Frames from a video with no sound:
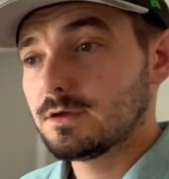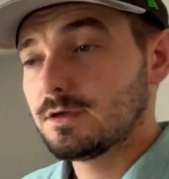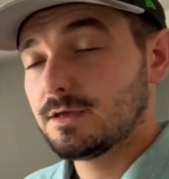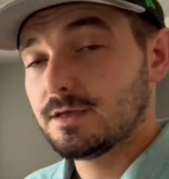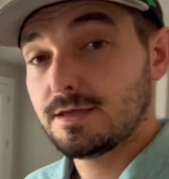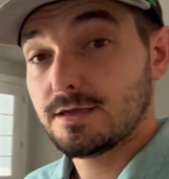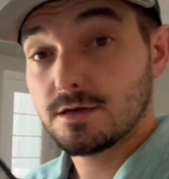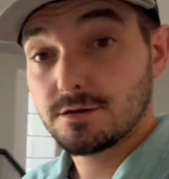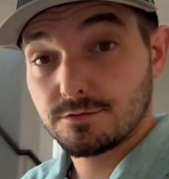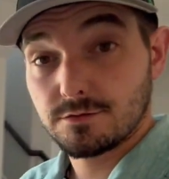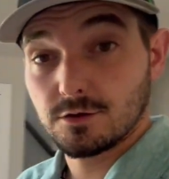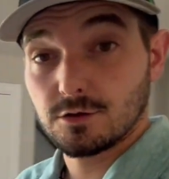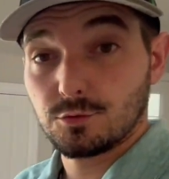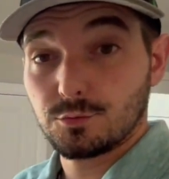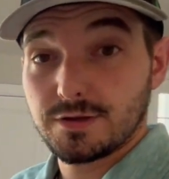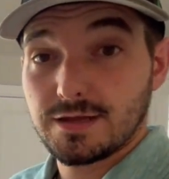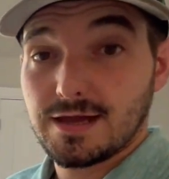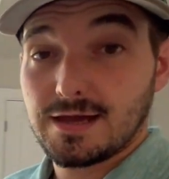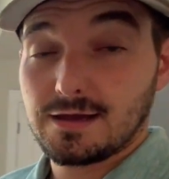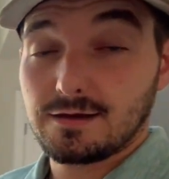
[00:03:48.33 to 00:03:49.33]
Here though,
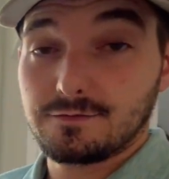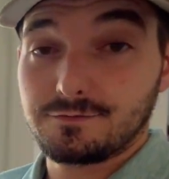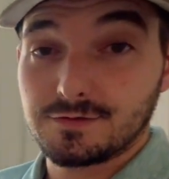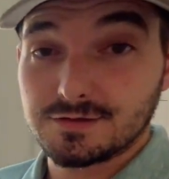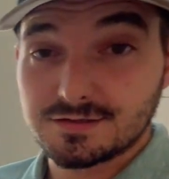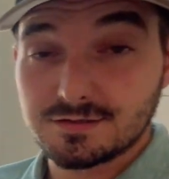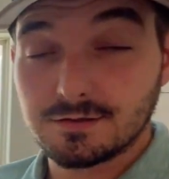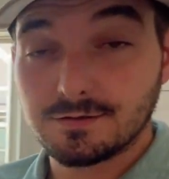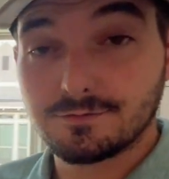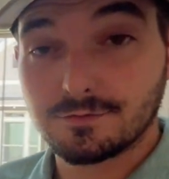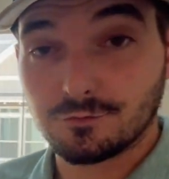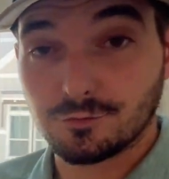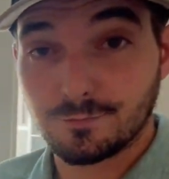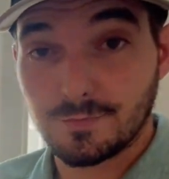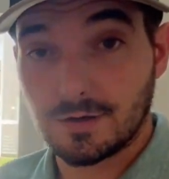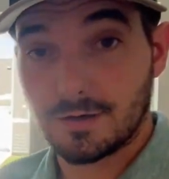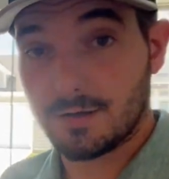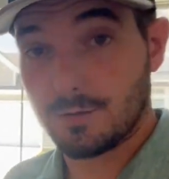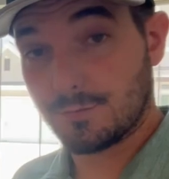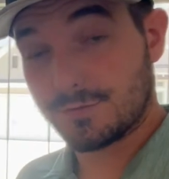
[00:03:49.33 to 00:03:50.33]
we have this living room
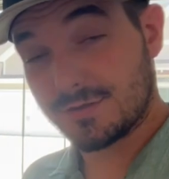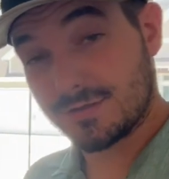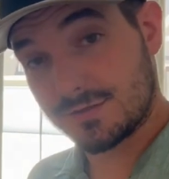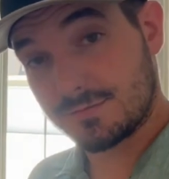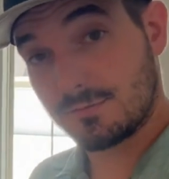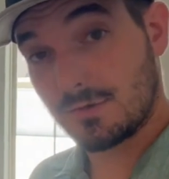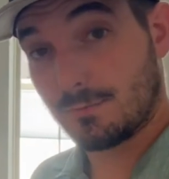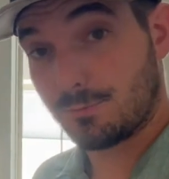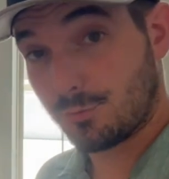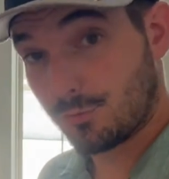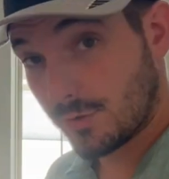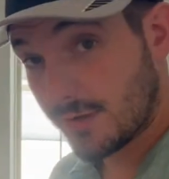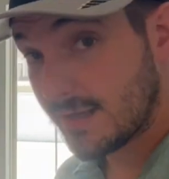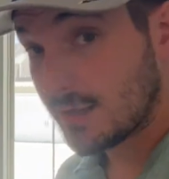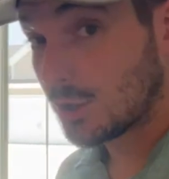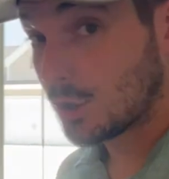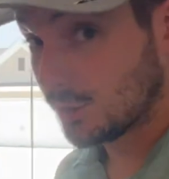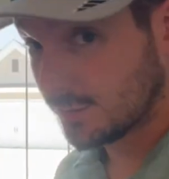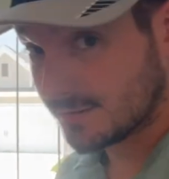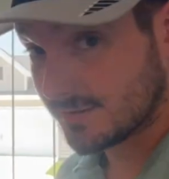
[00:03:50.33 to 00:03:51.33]
area, which is a pretty
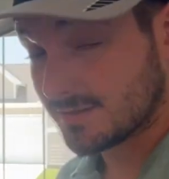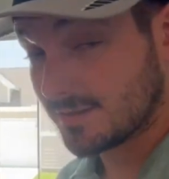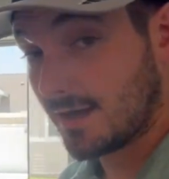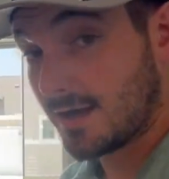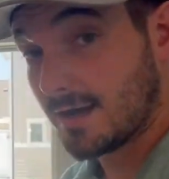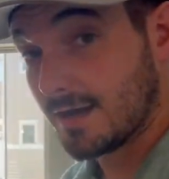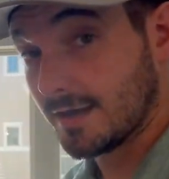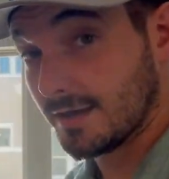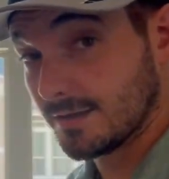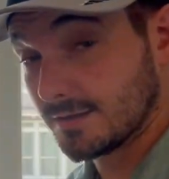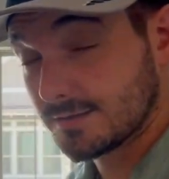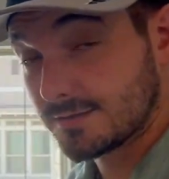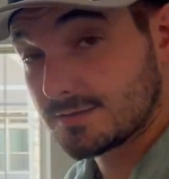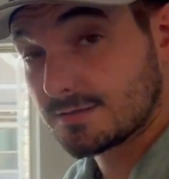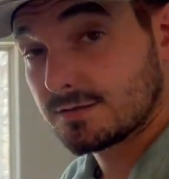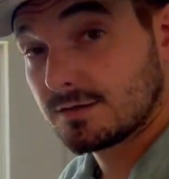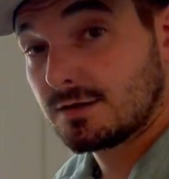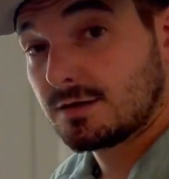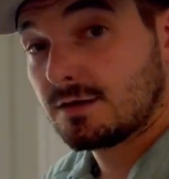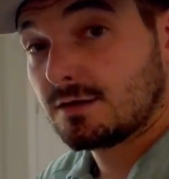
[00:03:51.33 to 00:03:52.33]
good
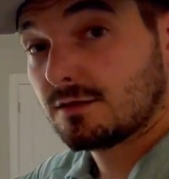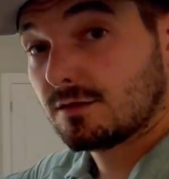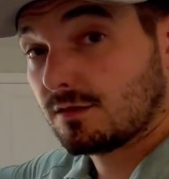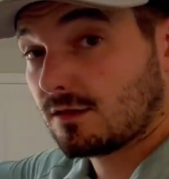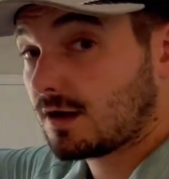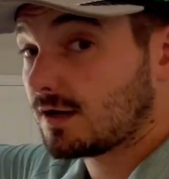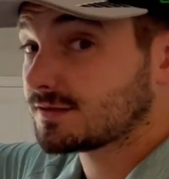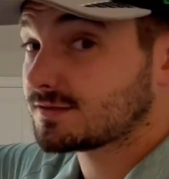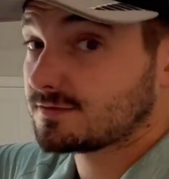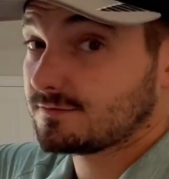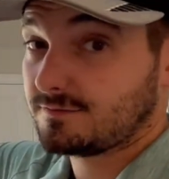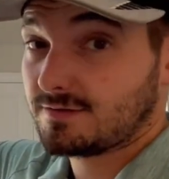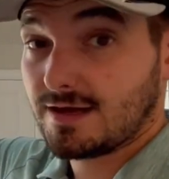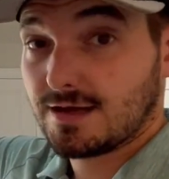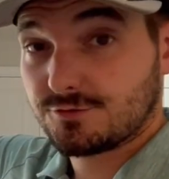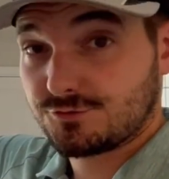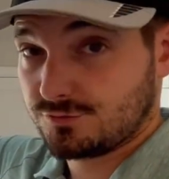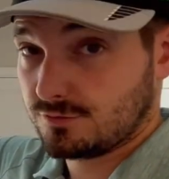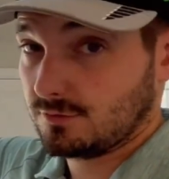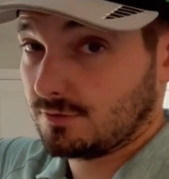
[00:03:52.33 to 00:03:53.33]
size. Lots of
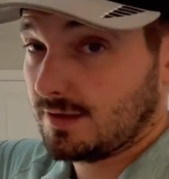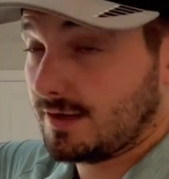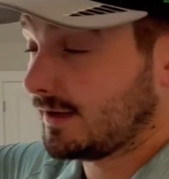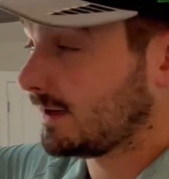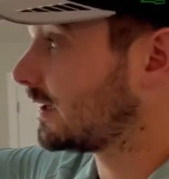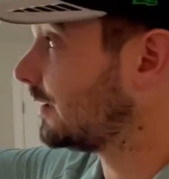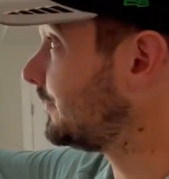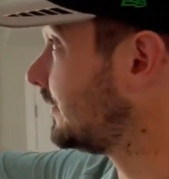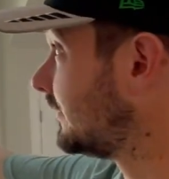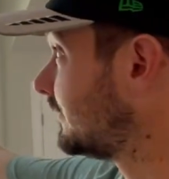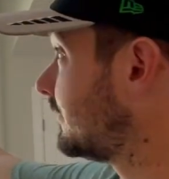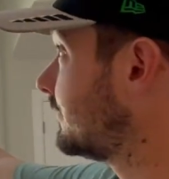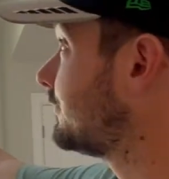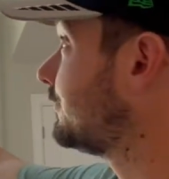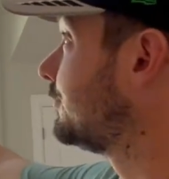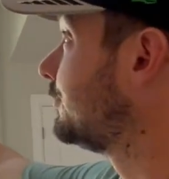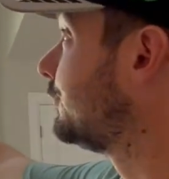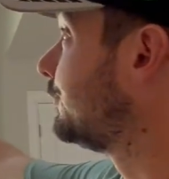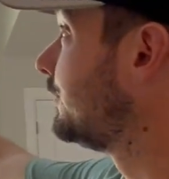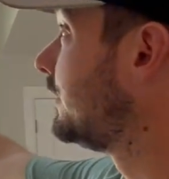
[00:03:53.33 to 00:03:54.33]
natural light coming
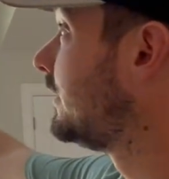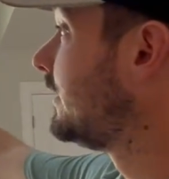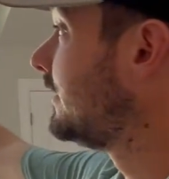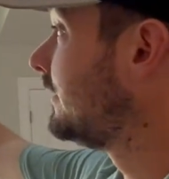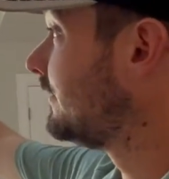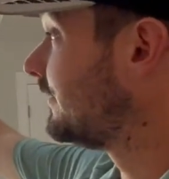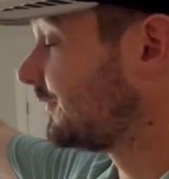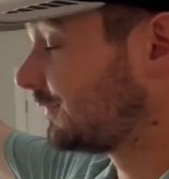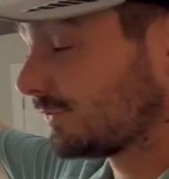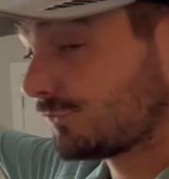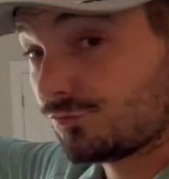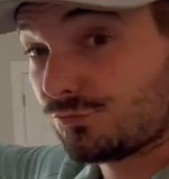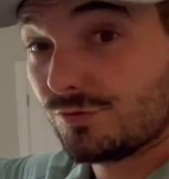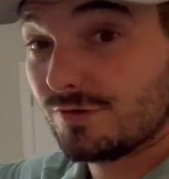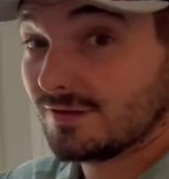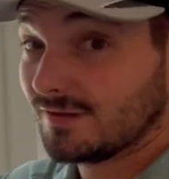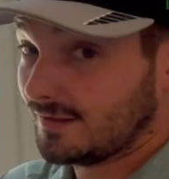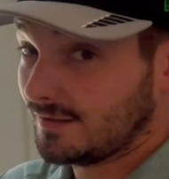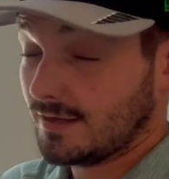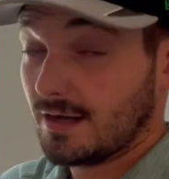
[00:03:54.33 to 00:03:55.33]
through. This is
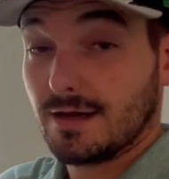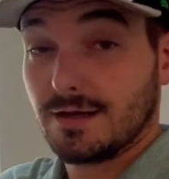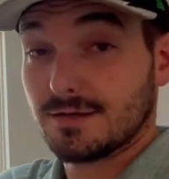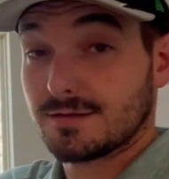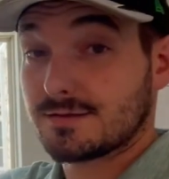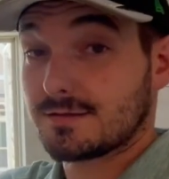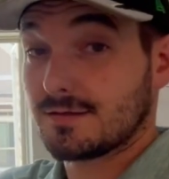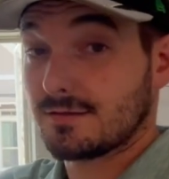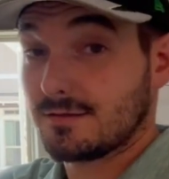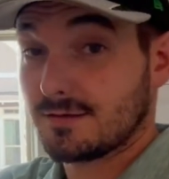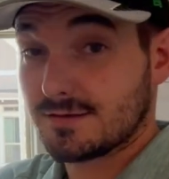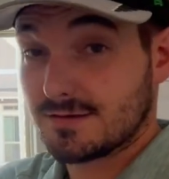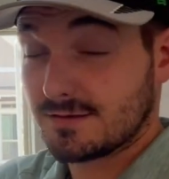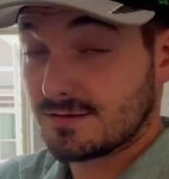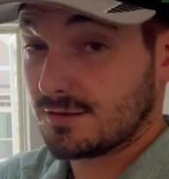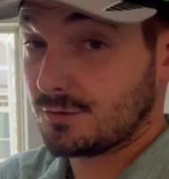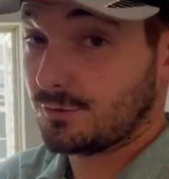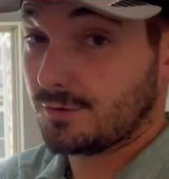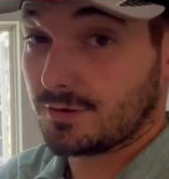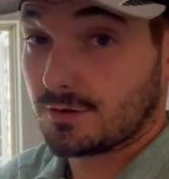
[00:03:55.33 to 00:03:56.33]
really nice. This is
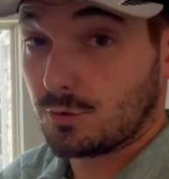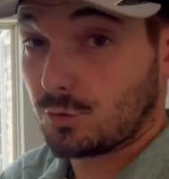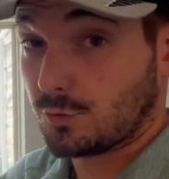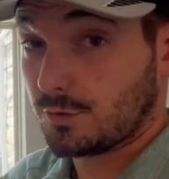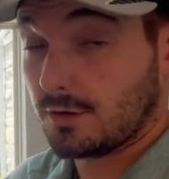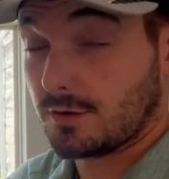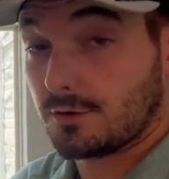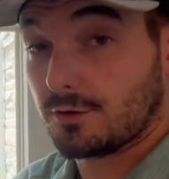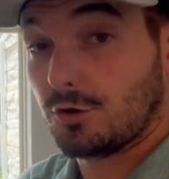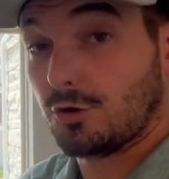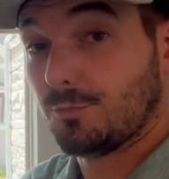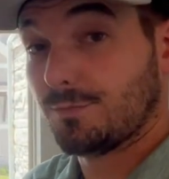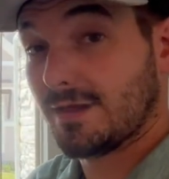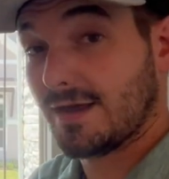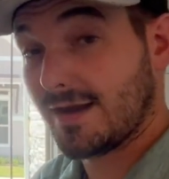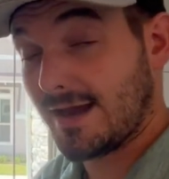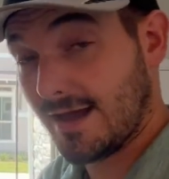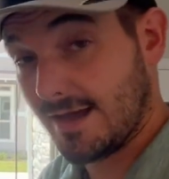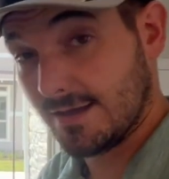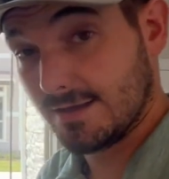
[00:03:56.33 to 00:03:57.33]
the only courtyard home that
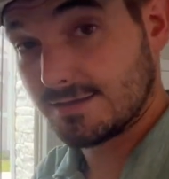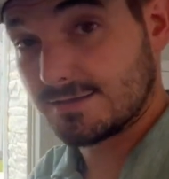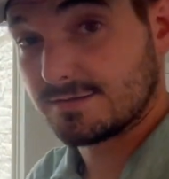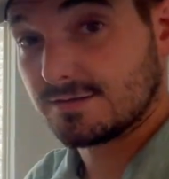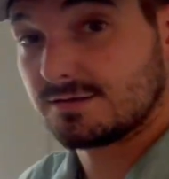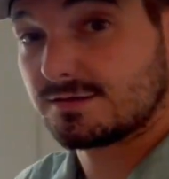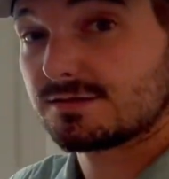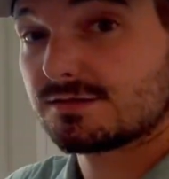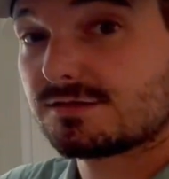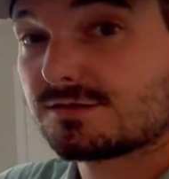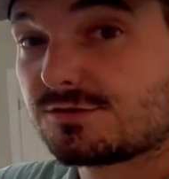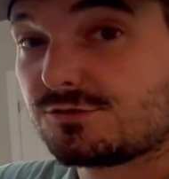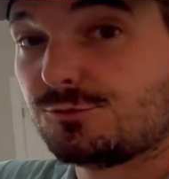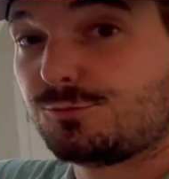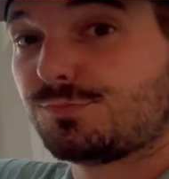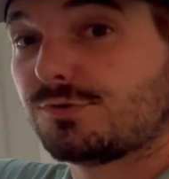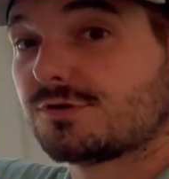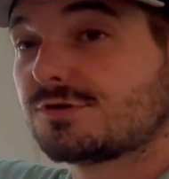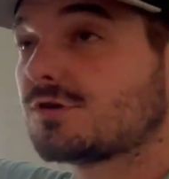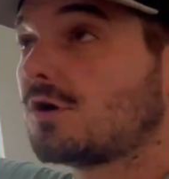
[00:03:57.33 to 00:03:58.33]
has this
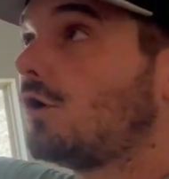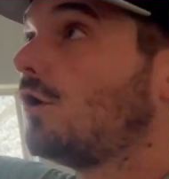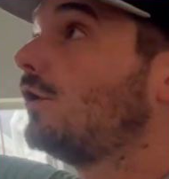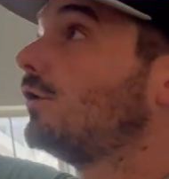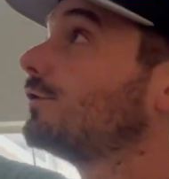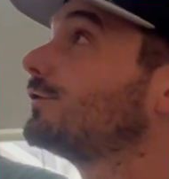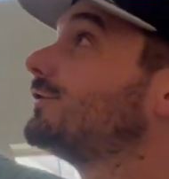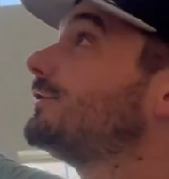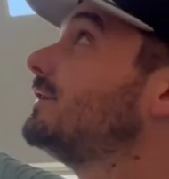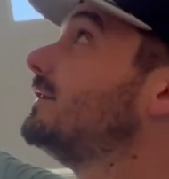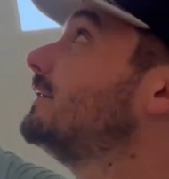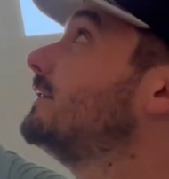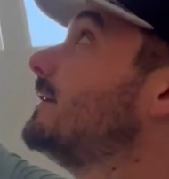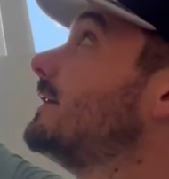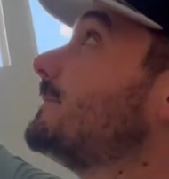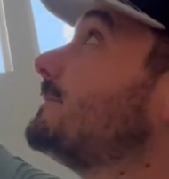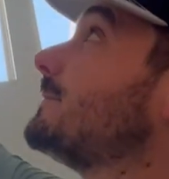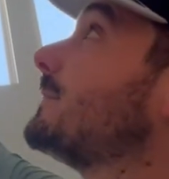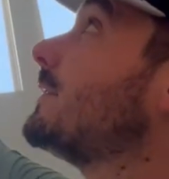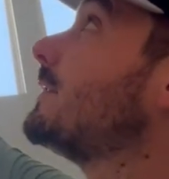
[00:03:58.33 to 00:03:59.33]
super tall
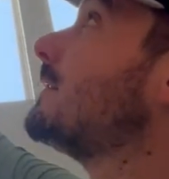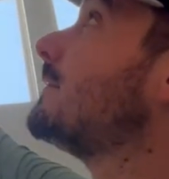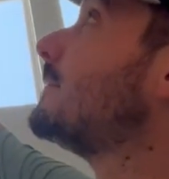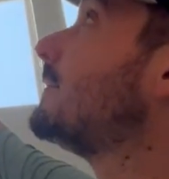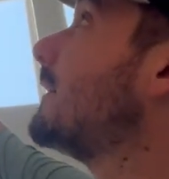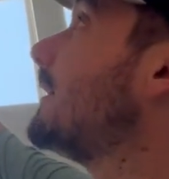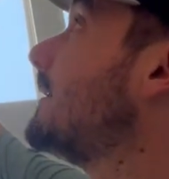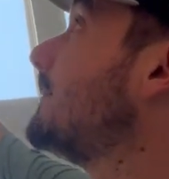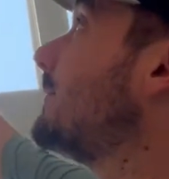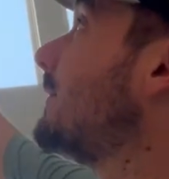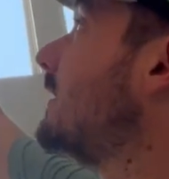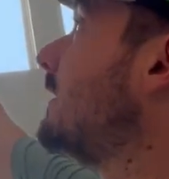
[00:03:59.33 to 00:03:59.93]
ceiling, right?